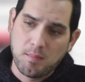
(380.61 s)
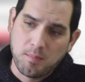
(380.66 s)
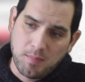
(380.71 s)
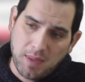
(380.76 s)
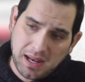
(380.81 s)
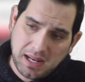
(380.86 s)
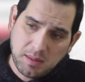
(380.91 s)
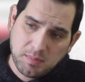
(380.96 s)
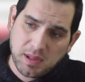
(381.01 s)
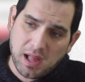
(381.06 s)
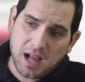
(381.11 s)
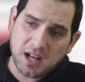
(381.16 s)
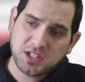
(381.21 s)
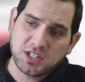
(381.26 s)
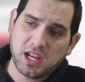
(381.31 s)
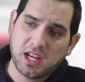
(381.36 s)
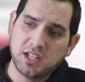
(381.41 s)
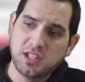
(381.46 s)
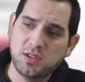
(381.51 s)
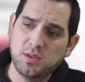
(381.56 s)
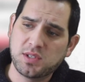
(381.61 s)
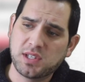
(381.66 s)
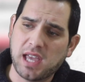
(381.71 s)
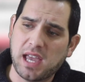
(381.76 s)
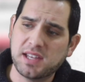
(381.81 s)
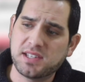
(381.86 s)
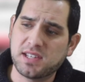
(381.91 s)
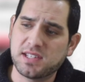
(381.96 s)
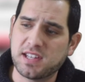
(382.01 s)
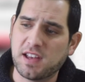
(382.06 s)
many blockchain use
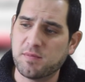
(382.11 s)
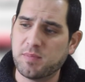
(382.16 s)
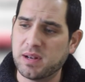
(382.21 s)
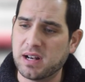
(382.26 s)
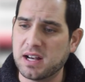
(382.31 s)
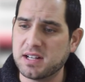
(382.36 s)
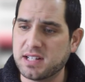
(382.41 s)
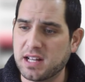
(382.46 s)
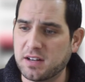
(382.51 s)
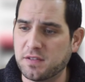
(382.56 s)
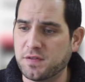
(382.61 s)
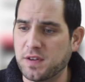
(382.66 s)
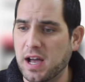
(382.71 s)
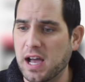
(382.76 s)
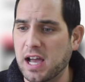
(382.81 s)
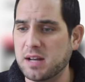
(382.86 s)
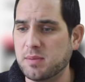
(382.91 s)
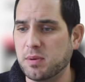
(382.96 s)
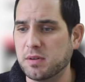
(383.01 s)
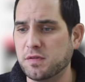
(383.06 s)
cases have been identified,